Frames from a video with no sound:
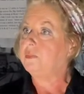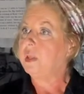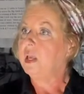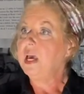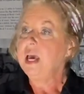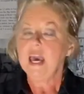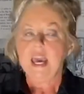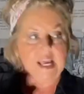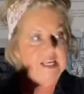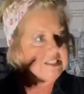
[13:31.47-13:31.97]

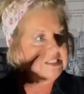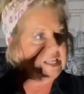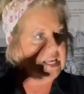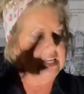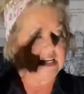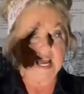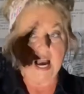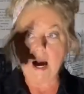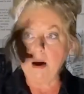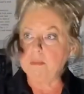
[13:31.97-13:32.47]
He said,
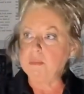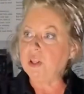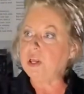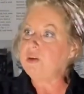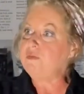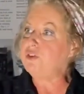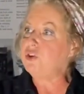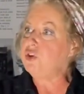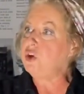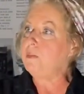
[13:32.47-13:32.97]
now I'm
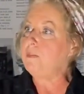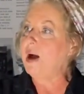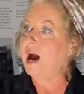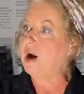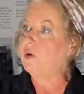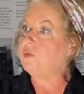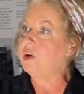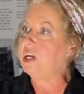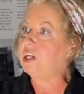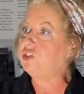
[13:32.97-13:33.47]
leaving you my
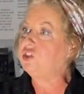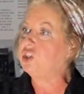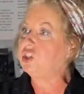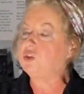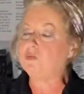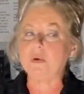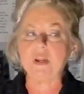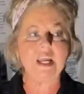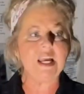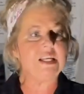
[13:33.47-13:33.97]
riches,
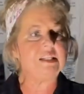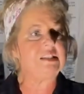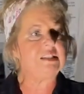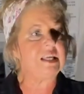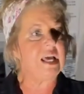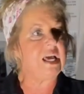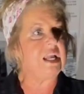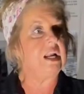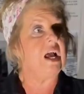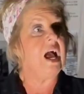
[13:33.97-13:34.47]
but he
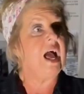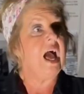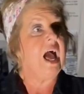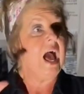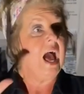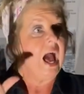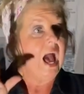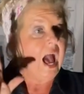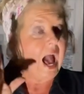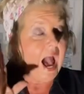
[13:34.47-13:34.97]
said,
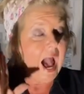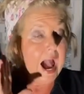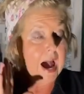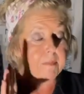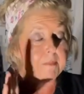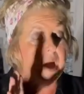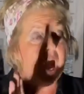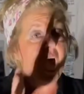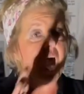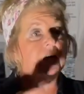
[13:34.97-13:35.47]

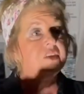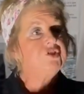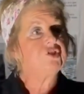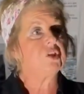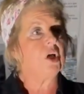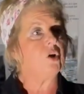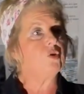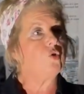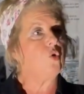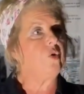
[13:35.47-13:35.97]
I'm
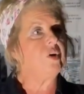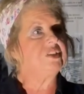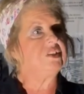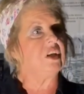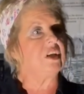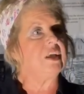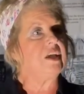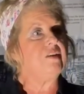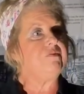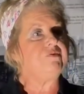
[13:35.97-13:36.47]
also going to
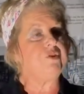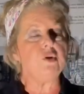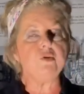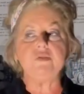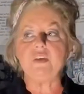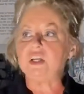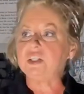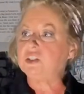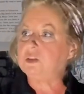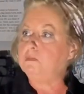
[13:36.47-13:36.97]
leave you
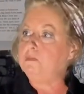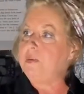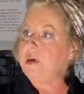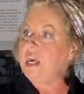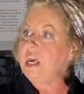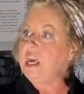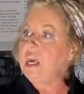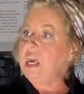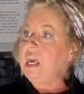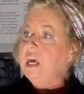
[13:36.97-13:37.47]
this
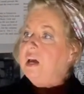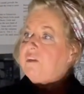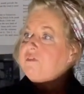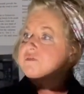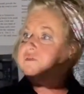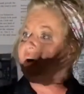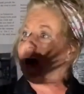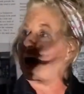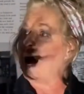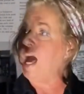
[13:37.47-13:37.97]
big,
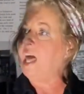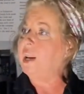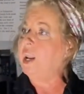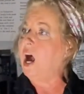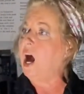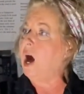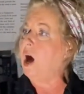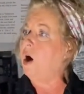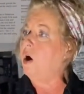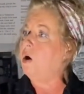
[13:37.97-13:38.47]
fine
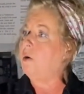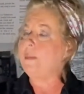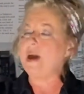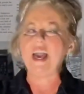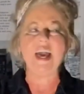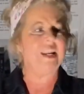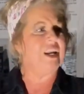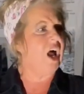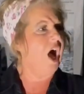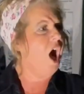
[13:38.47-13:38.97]
home
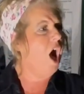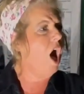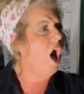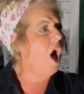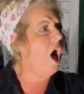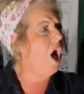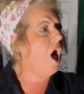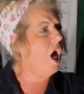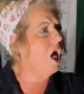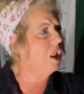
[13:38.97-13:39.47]
and
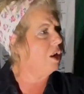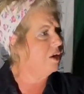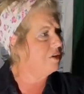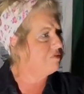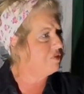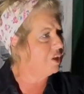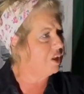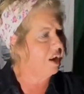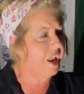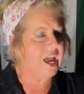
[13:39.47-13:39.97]
all of
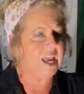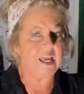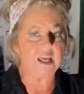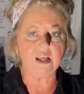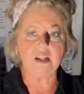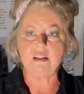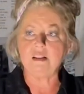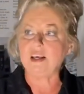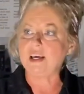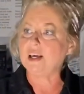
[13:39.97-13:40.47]
the
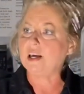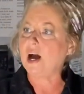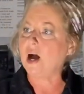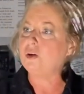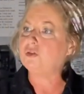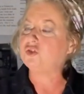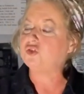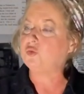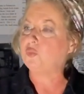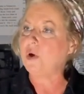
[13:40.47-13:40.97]
land that
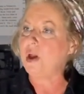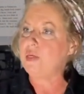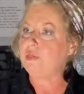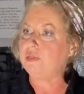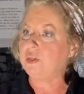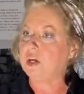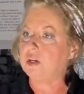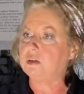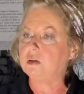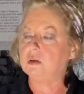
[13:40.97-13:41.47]
goes with it.